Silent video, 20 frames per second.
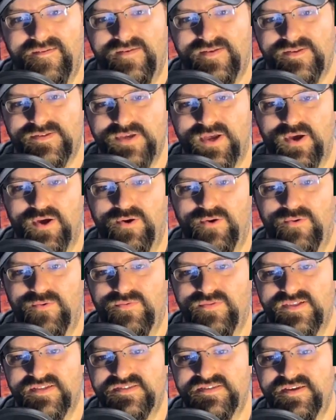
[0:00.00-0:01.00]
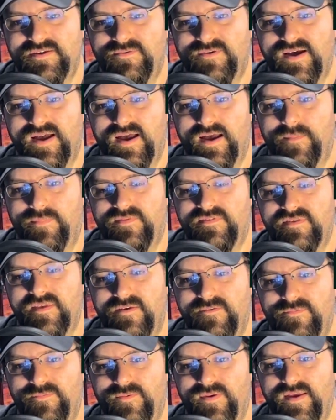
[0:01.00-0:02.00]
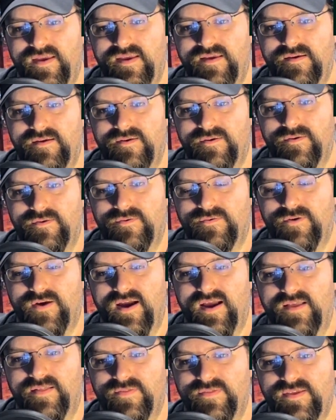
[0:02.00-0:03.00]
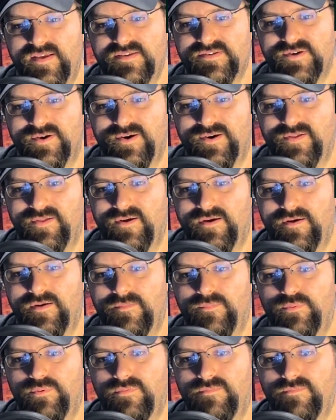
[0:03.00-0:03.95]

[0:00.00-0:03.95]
So let's see what happens if we crank these all up.